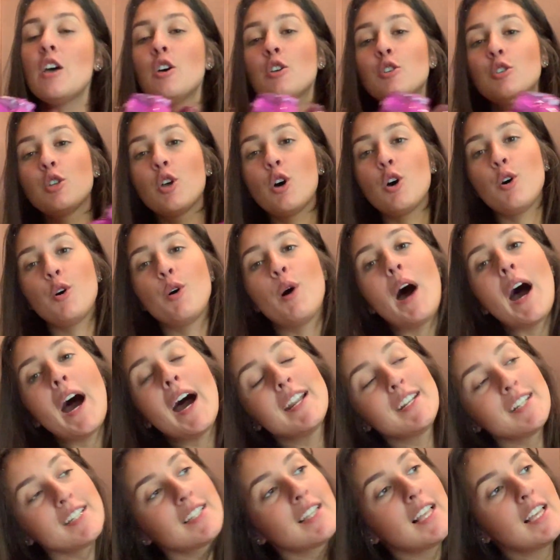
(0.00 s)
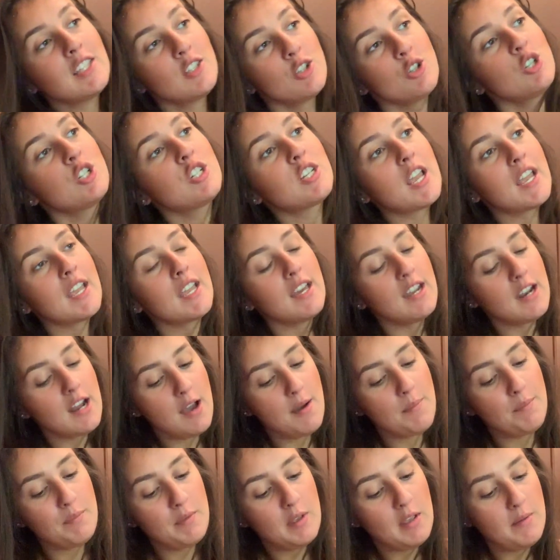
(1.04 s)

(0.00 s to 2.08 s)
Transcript: So I just like to shake it up.